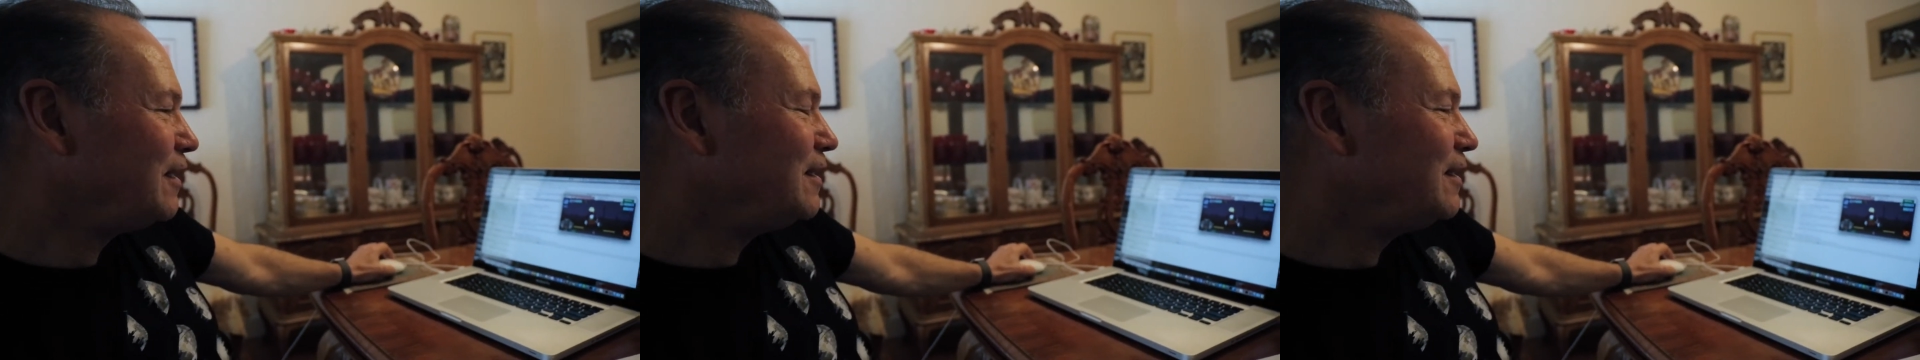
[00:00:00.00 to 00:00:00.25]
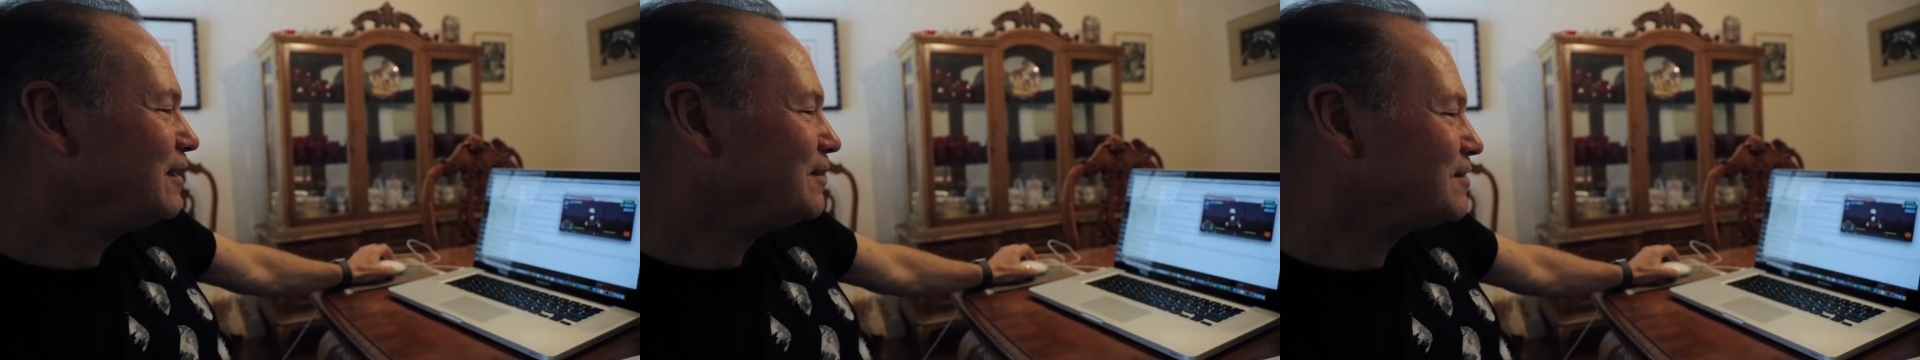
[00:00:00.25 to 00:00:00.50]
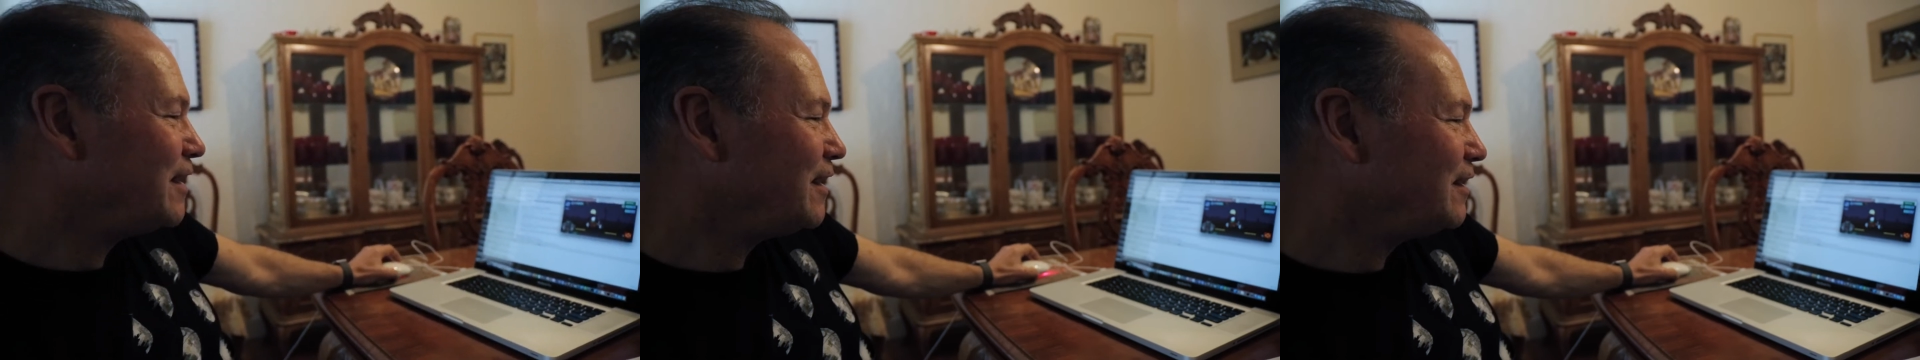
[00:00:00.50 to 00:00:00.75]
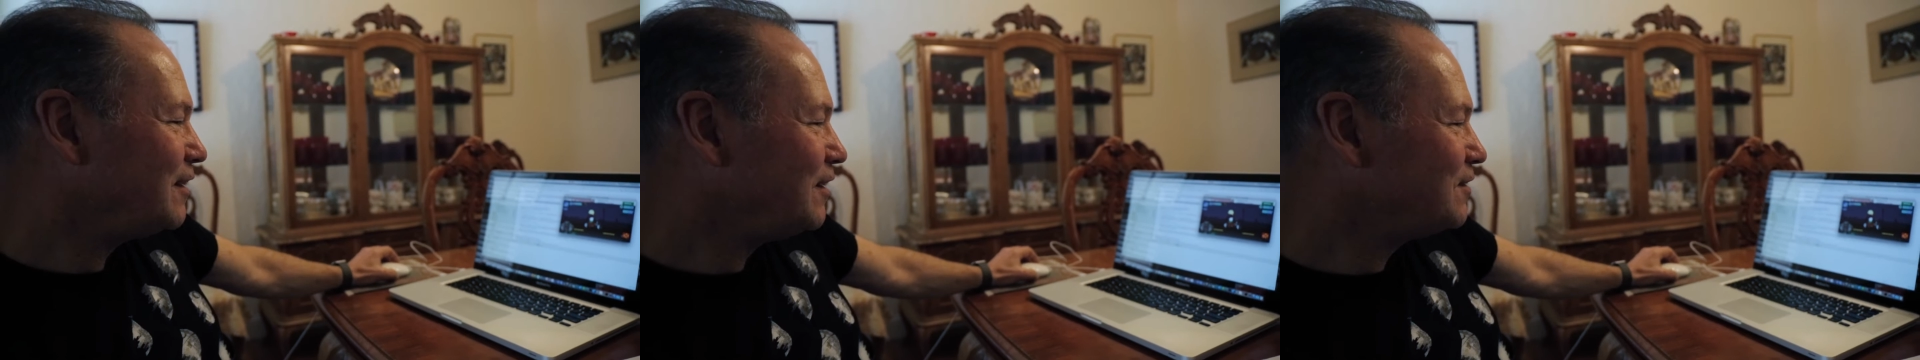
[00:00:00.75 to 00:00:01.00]
He does
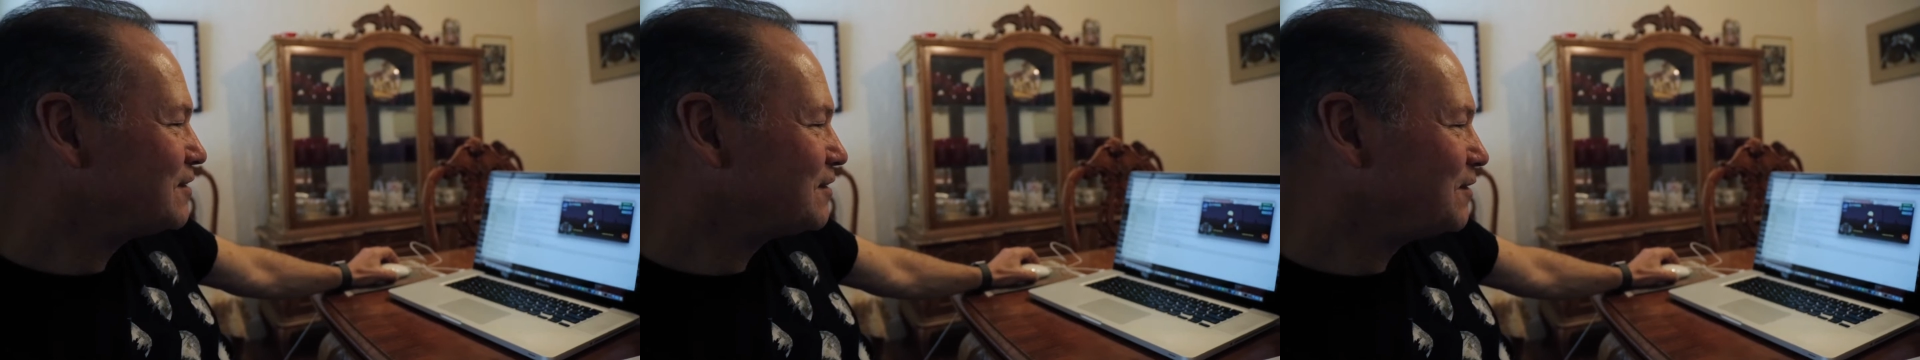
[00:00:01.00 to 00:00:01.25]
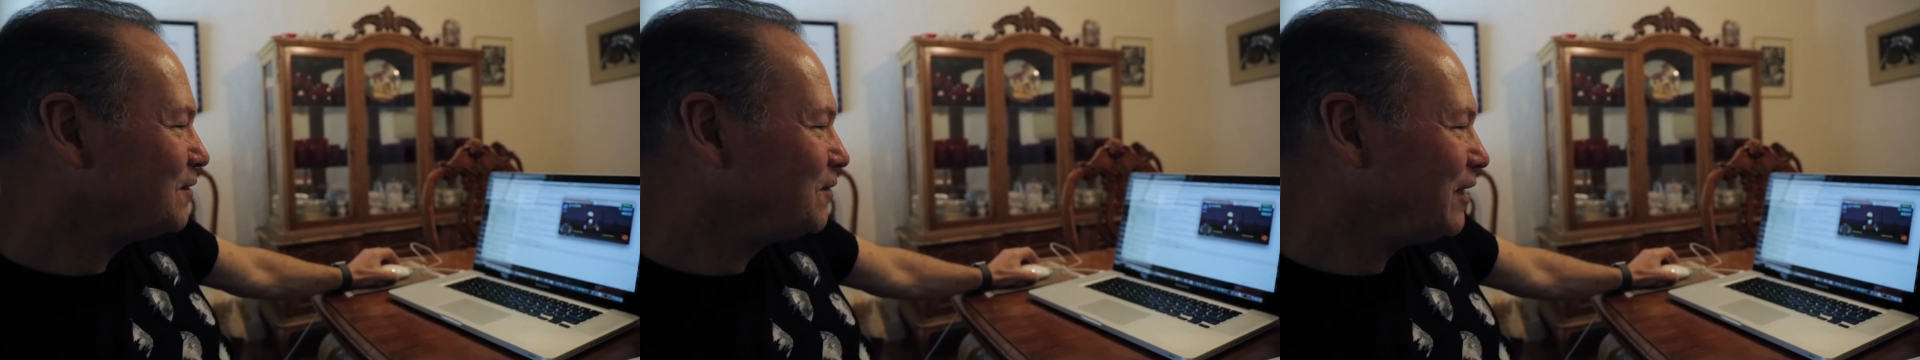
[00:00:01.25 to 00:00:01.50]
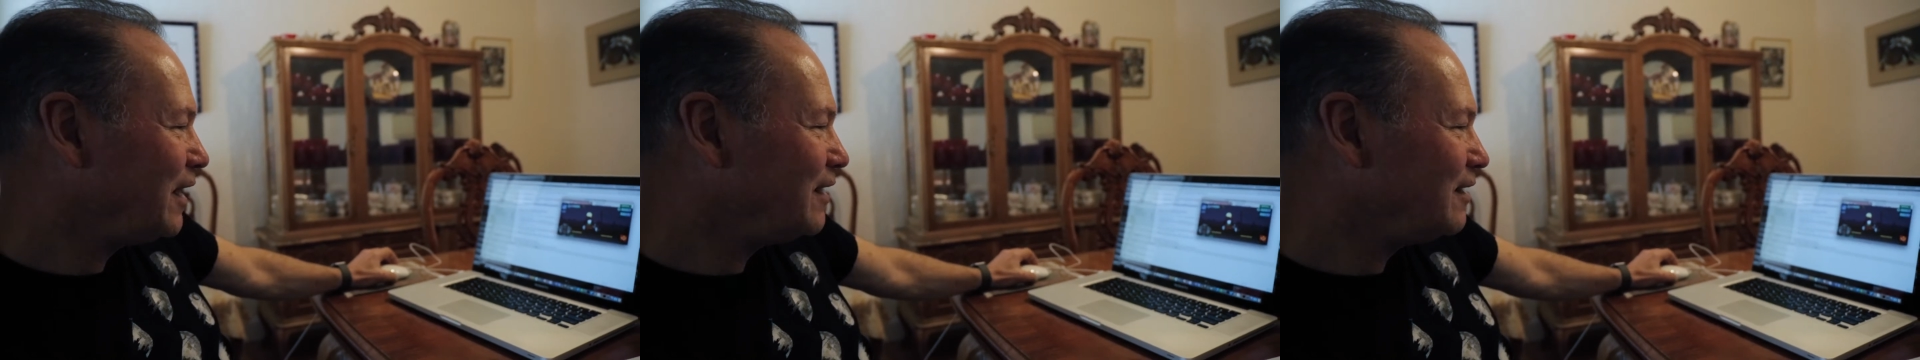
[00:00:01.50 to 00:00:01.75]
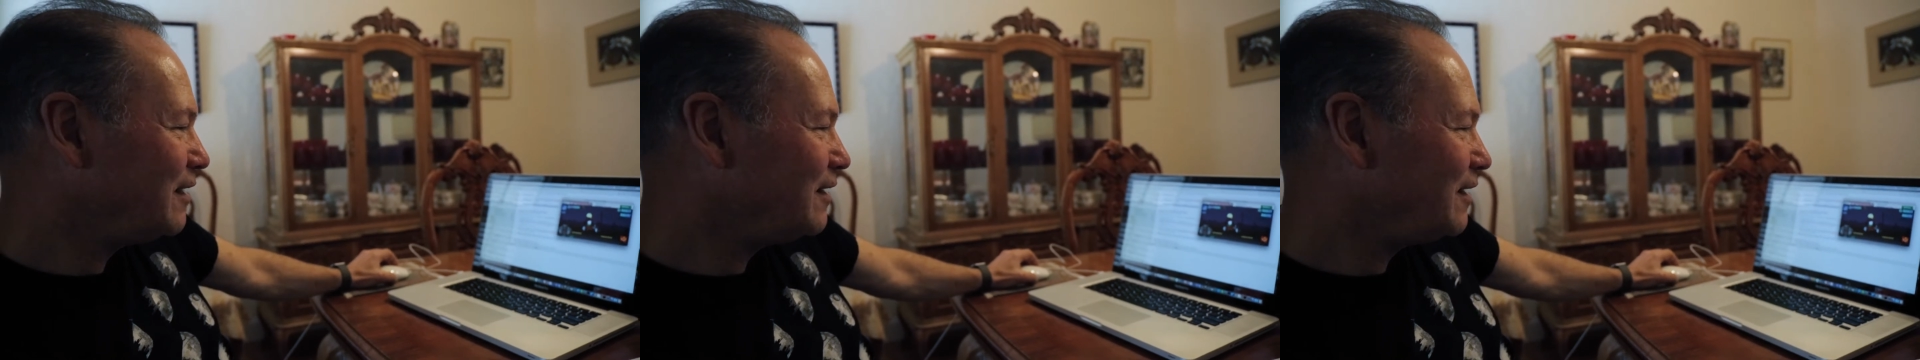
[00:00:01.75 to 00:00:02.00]
that. It's
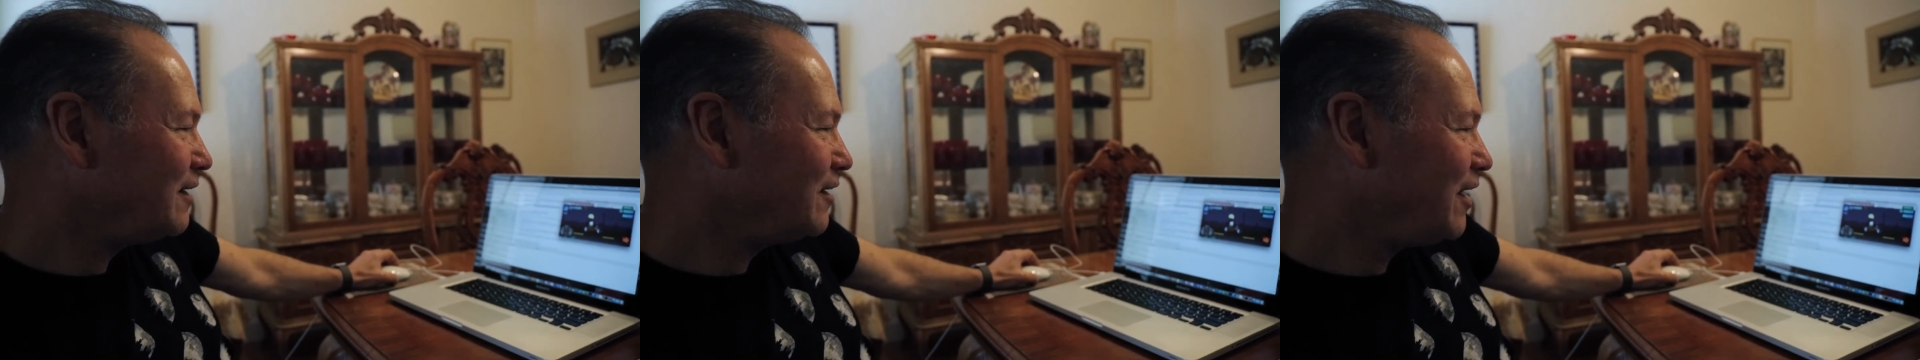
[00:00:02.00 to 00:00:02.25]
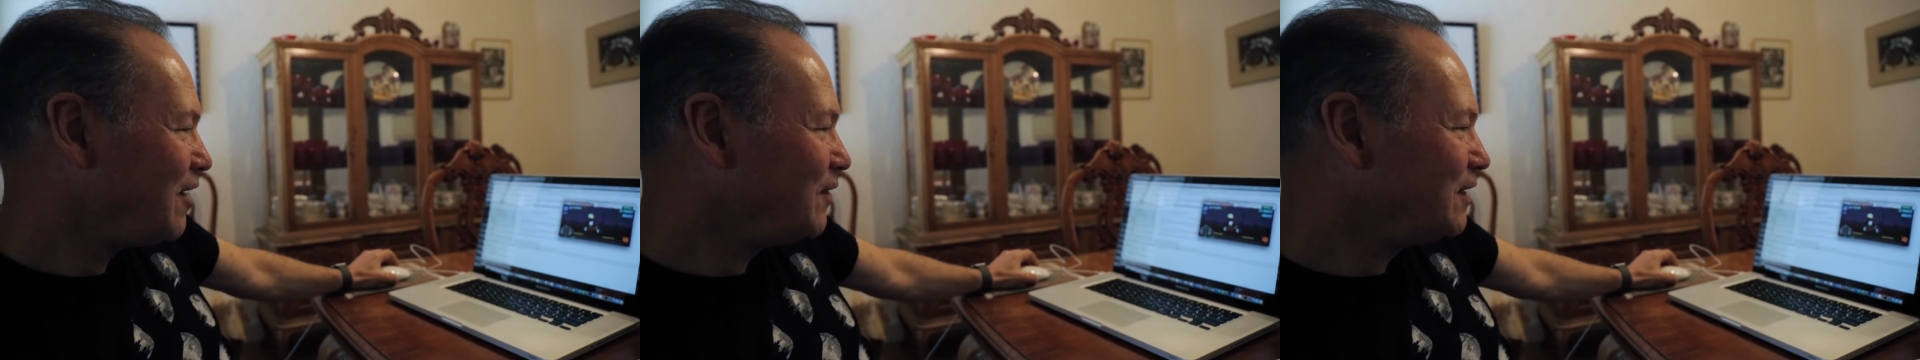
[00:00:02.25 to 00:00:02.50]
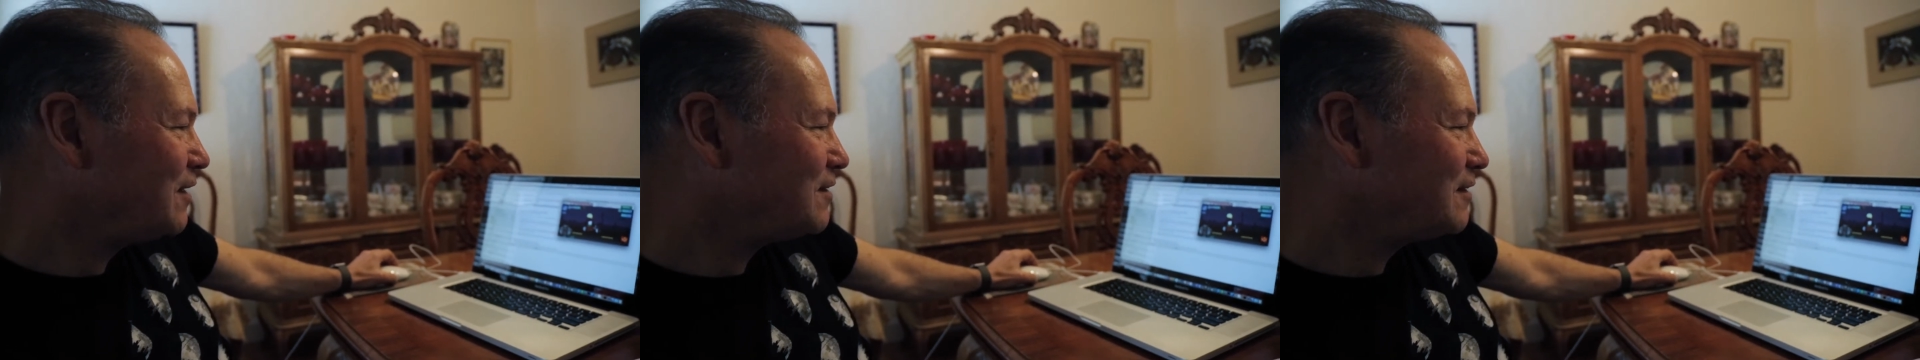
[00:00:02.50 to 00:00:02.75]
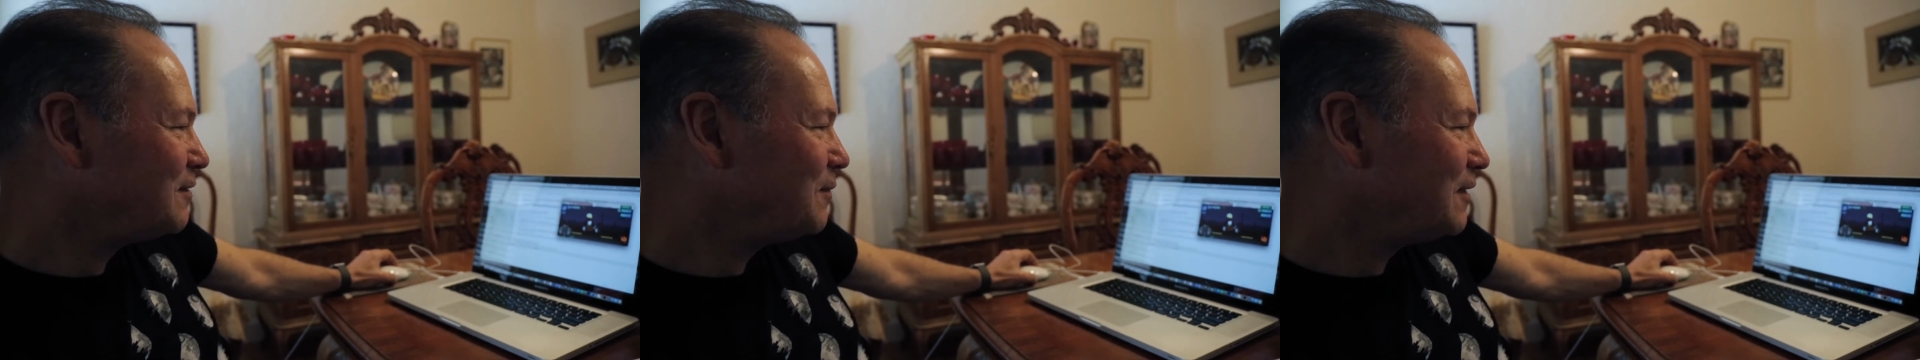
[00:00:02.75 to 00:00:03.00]
great. I don't know how he does
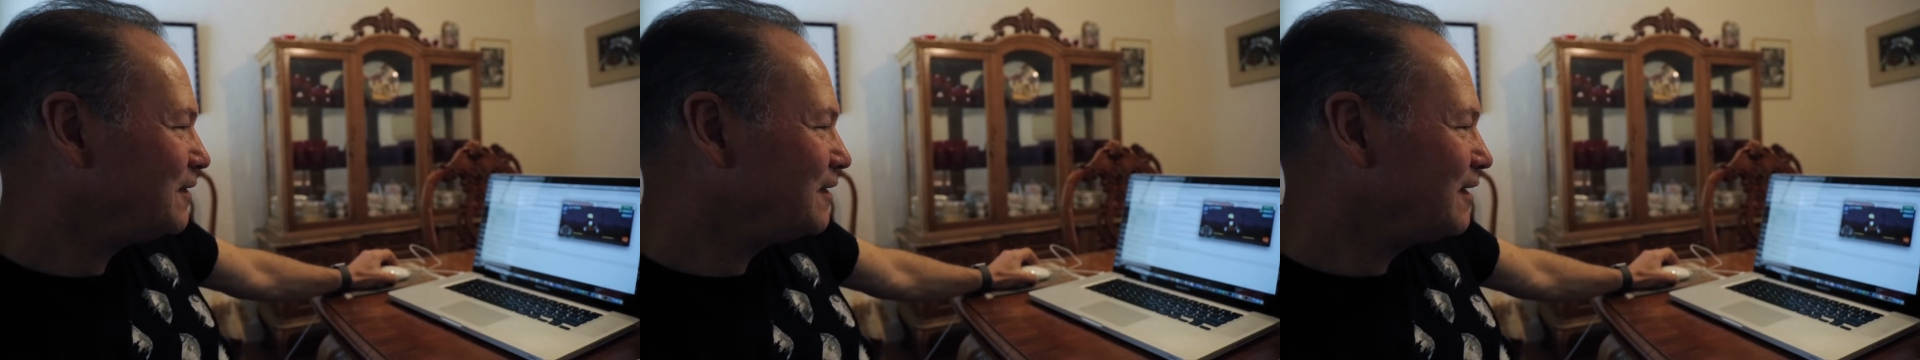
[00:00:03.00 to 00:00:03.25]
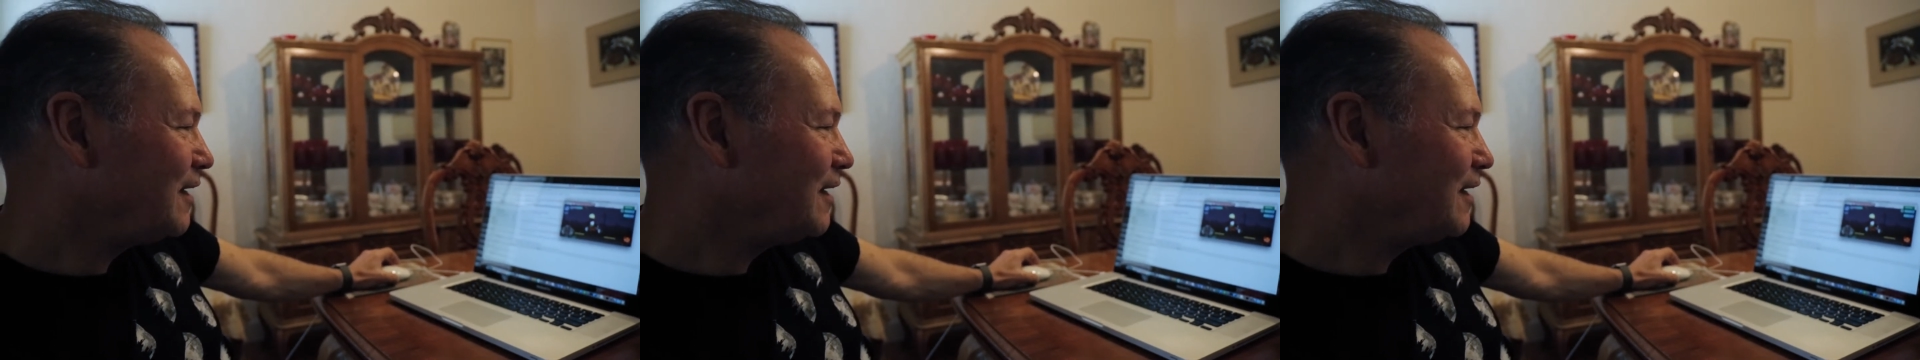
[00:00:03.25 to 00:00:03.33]
it, but